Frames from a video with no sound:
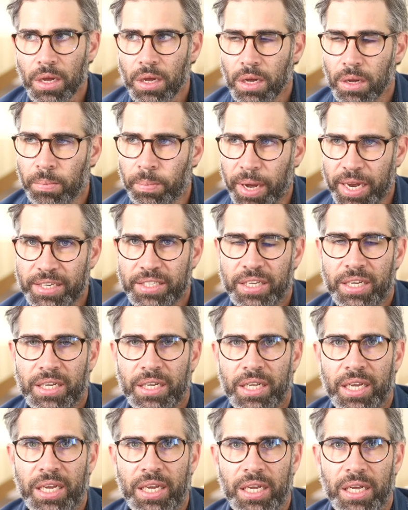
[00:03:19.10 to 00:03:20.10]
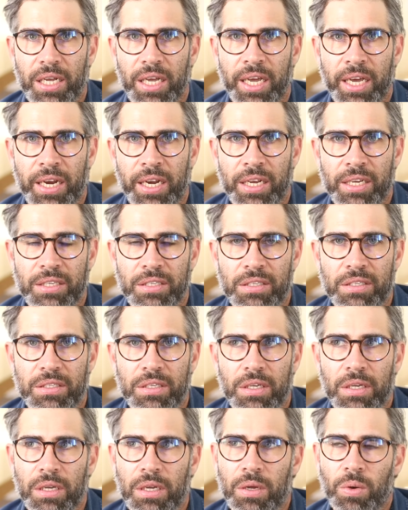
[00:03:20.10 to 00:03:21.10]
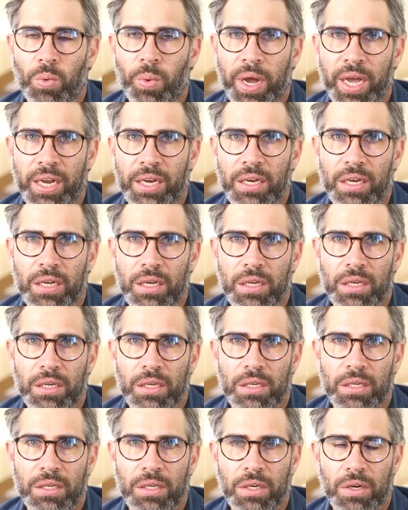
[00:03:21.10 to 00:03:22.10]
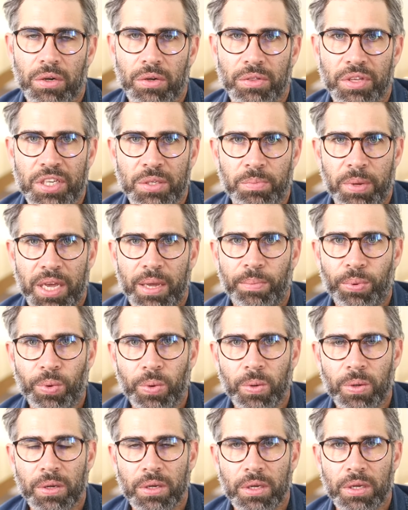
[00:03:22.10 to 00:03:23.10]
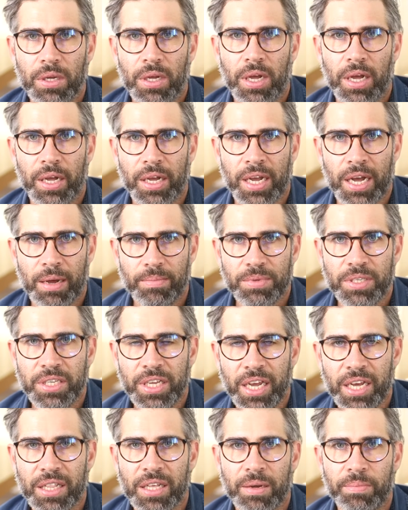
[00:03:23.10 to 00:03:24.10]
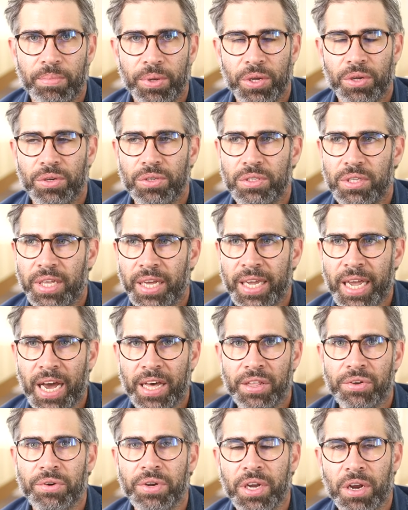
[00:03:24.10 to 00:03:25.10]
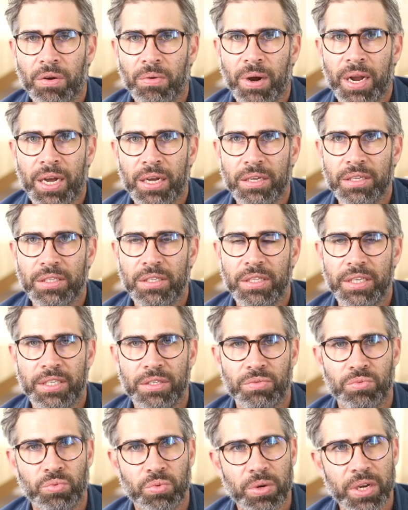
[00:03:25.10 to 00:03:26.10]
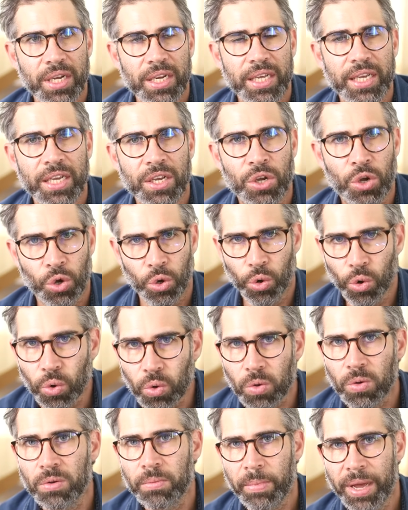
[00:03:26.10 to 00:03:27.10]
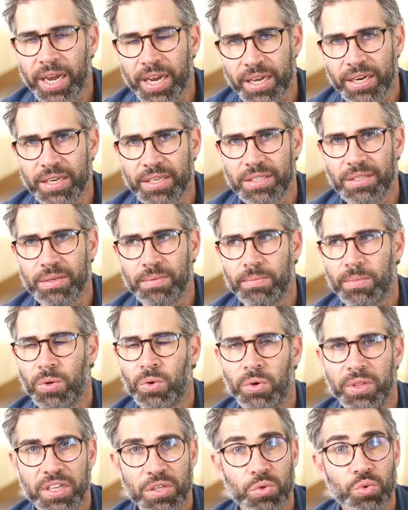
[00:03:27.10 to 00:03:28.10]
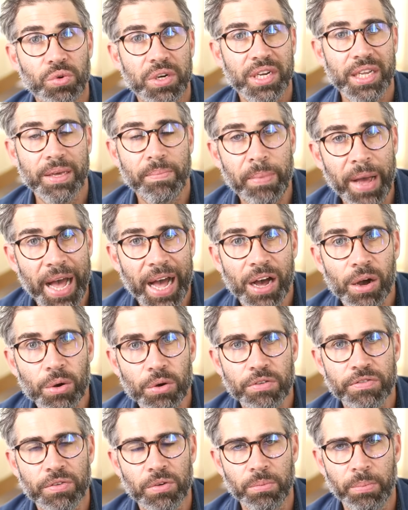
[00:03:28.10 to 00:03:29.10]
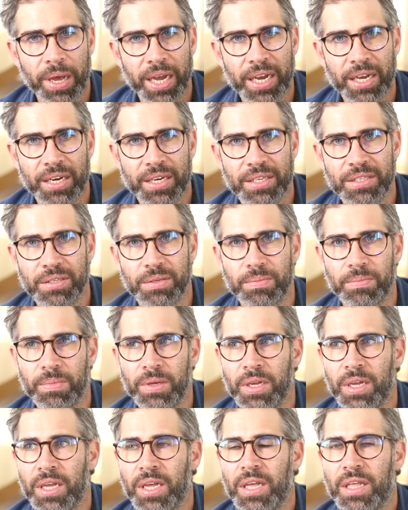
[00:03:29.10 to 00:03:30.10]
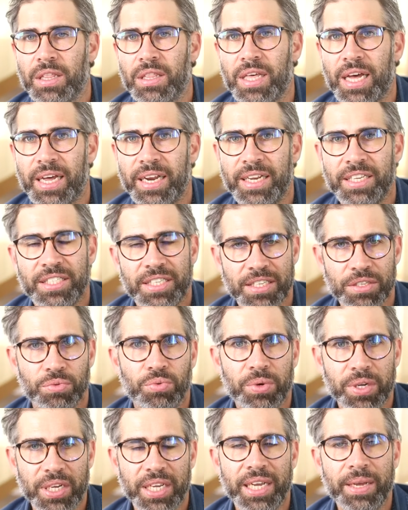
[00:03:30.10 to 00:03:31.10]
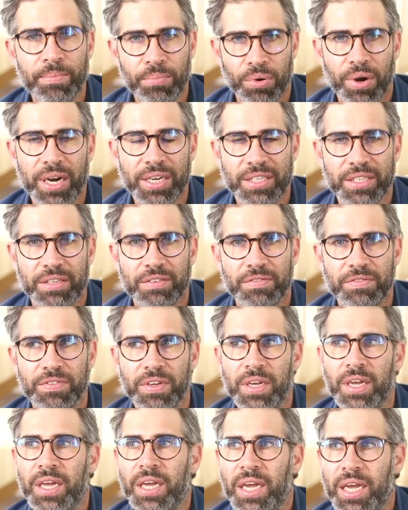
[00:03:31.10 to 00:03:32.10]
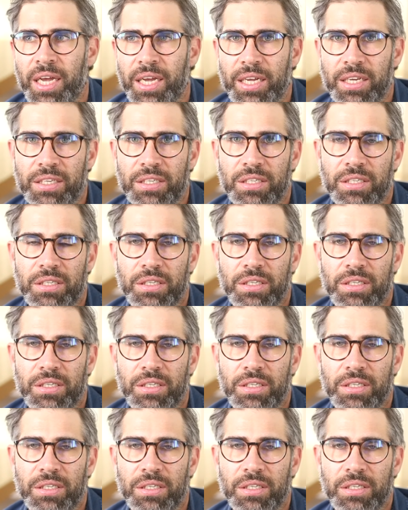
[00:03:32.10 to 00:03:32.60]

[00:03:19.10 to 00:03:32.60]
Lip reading: basically, it is when, these people come together because they're gathering around this really cool mechanism or this really powerful mechanism that is just really impressive. And,